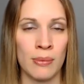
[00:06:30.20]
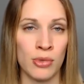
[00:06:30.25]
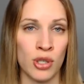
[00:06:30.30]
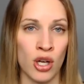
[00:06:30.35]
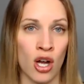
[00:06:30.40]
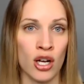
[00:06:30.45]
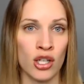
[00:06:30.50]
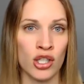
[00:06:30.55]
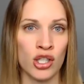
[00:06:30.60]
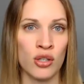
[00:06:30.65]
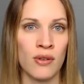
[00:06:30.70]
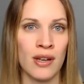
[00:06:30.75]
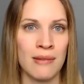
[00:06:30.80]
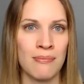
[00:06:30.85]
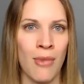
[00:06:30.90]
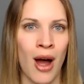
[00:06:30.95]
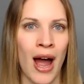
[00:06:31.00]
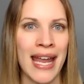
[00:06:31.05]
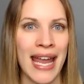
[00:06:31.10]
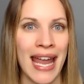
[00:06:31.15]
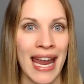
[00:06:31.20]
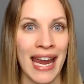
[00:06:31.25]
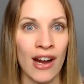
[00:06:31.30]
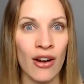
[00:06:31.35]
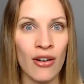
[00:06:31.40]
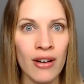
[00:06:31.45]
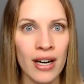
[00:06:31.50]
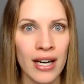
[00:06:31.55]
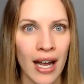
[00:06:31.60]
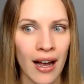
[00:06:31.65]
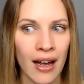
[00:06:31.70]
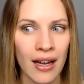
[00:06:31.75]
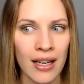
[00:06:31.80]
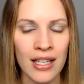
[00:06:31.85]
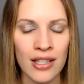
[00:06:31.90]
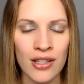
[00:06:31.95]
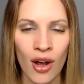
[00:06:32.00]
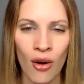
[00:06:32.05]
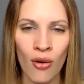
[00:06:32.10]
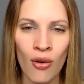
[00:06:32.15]
talk to in my area,
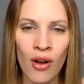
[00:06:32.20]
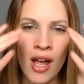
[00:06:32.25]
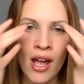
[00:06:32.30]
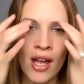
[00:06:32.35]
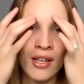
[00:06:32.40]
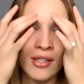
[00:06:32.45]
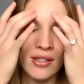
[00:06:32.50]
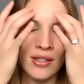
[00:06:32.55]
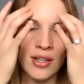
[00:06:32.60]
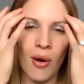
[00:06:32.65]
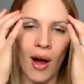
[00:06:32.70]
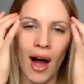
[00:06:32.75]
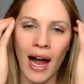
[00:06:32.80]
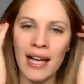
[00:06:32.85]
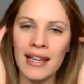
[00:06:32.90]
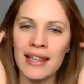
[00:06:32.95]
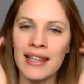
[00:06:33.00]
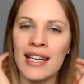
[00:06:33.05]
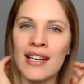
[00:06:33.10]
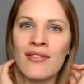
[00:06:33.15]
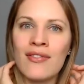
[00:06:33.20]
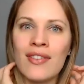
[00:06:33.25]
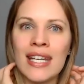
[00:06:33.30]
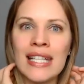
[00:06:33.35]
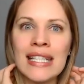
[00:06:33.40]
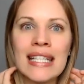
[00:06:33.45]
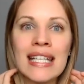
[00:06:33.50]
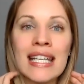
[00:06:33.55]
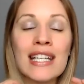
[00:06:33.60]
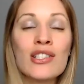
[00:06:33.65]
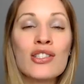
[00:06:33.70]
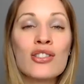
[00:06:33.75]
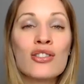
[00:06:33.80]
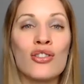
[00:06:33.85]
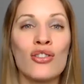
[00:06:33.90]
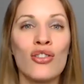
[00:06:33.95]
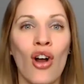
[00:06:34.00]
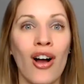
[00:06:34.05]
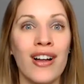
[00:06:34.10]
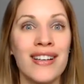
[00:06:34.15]
you know. So I live in
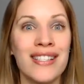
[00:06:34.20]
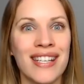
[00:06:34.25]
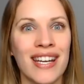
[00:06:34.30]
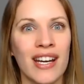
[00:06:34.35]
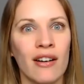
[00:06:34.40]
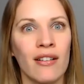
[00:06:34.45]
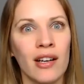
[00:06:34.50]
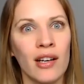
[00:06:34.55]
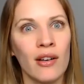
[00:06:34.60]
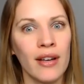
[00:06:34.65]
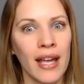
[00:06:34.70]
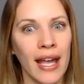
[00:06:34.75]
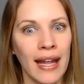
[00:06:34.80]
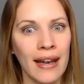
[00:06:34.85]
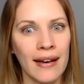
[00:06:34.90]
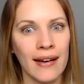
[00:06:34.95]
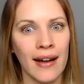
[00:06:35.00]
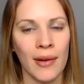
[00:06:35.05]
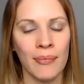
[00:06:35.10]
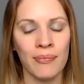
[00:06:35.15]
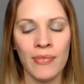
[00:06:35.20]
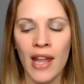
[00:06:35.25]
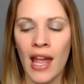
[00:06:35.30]
Kitchener, Ontario, Canada.